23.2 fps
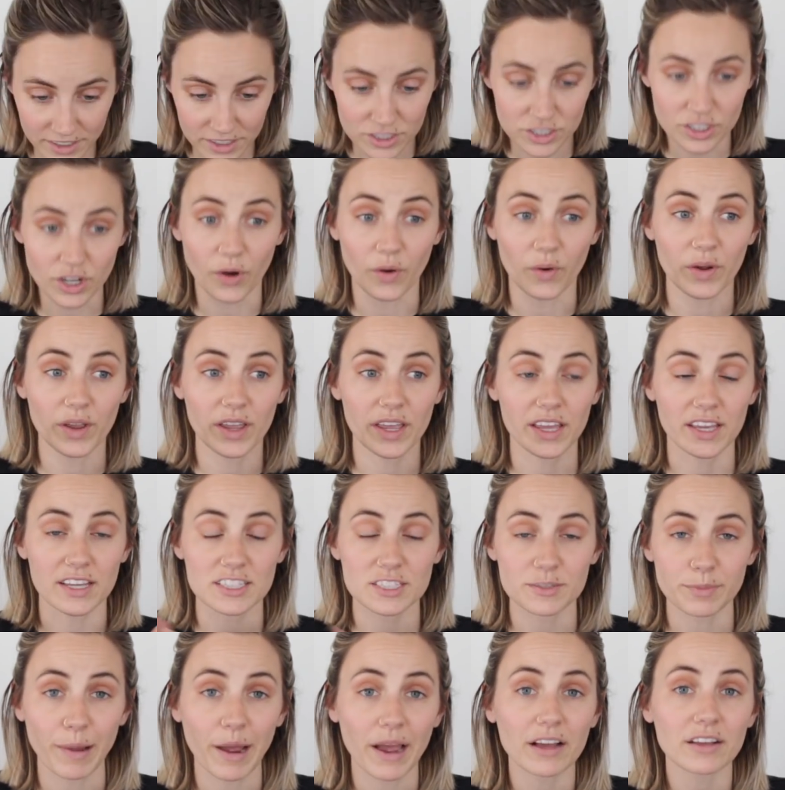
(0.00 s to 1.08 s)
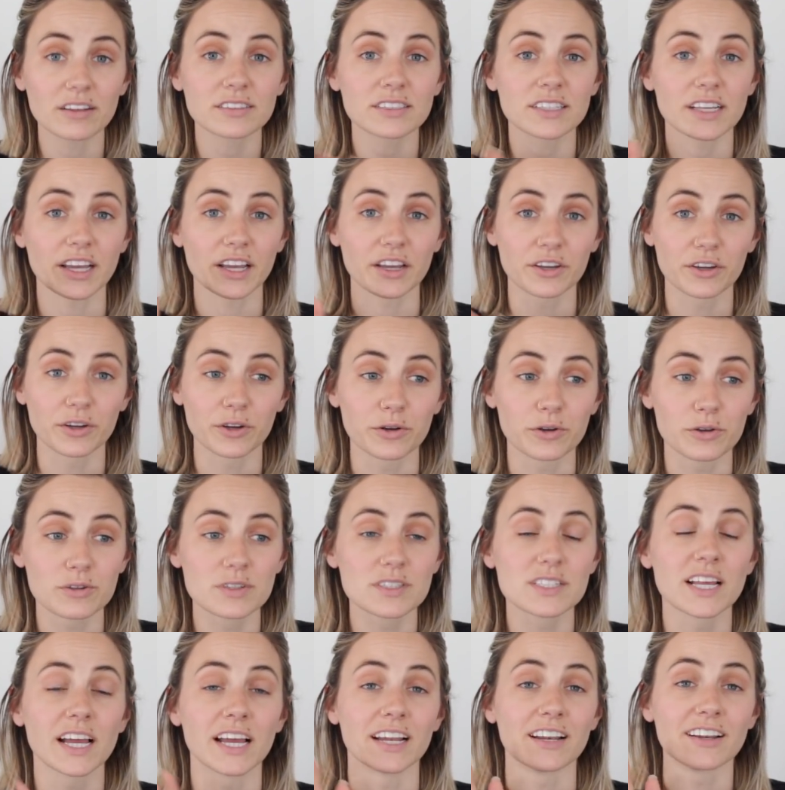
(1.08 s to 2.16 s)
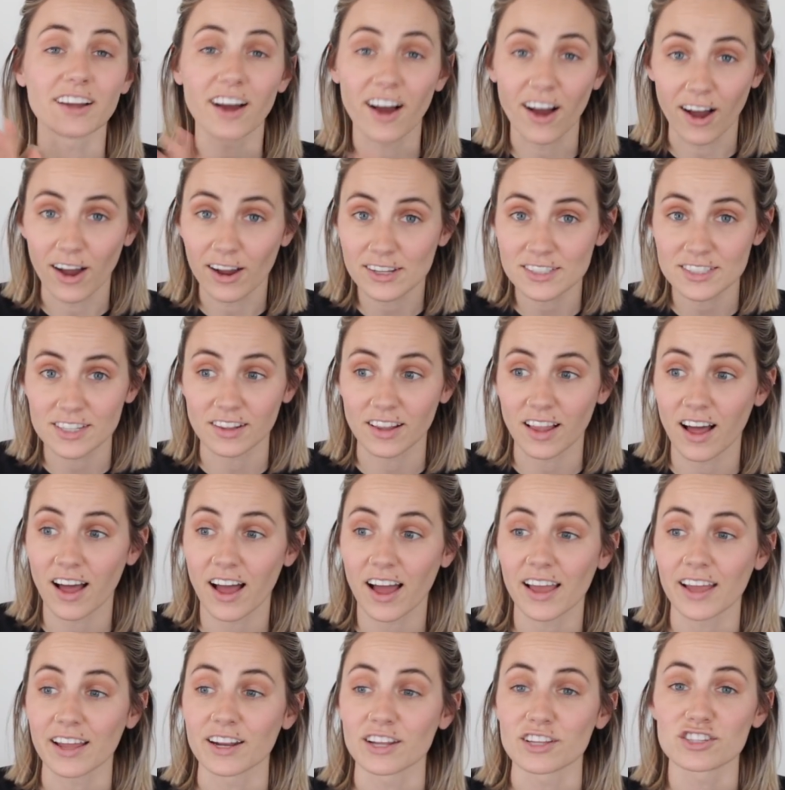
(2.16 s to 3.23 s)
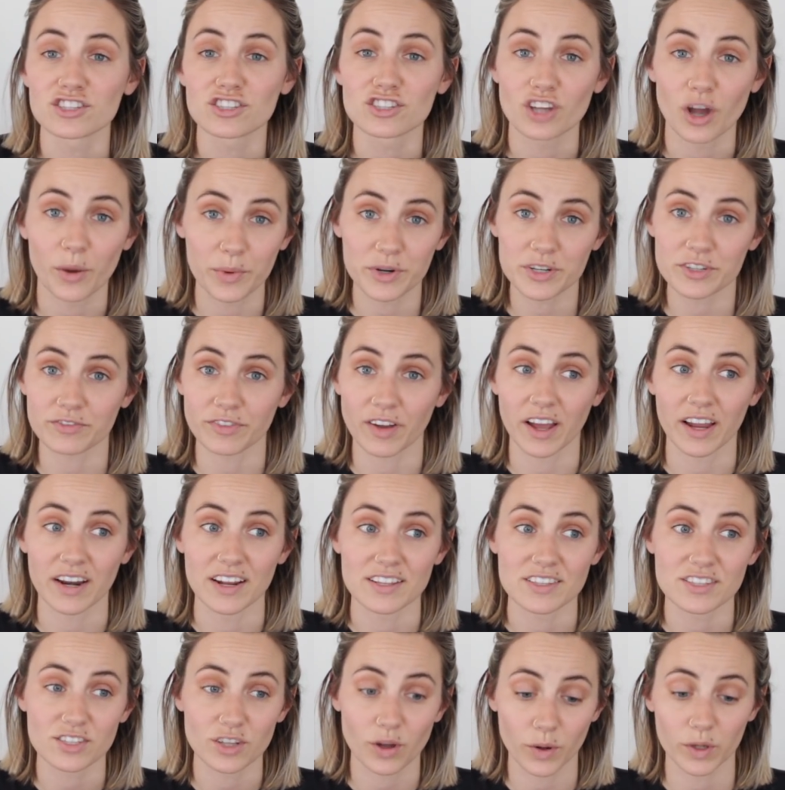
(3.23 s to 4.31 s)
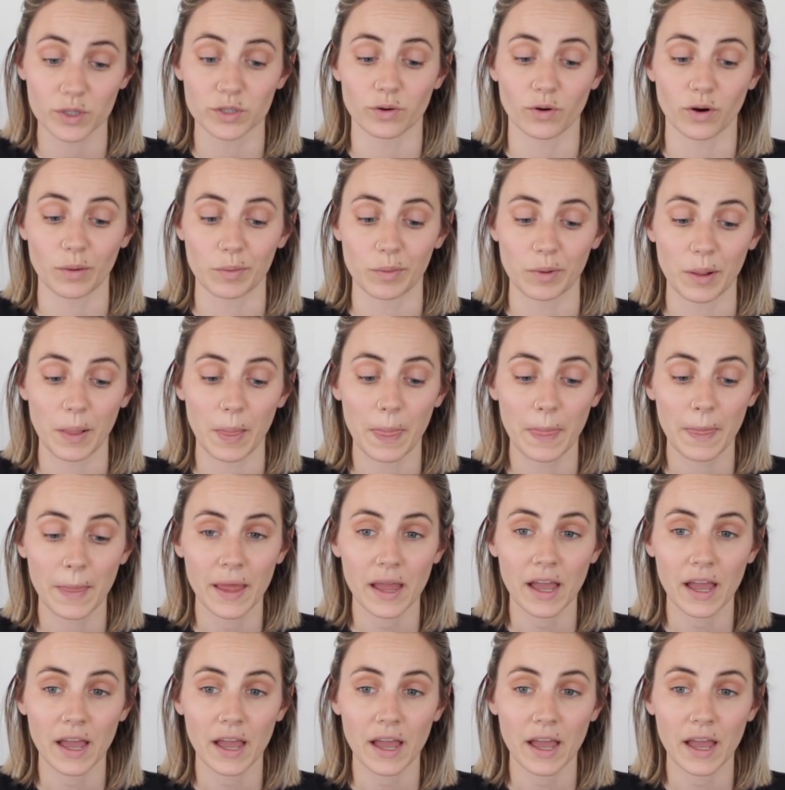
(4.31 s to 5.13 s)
So he smiles and coos and talks a lot and it's so much fun. It's so adorable.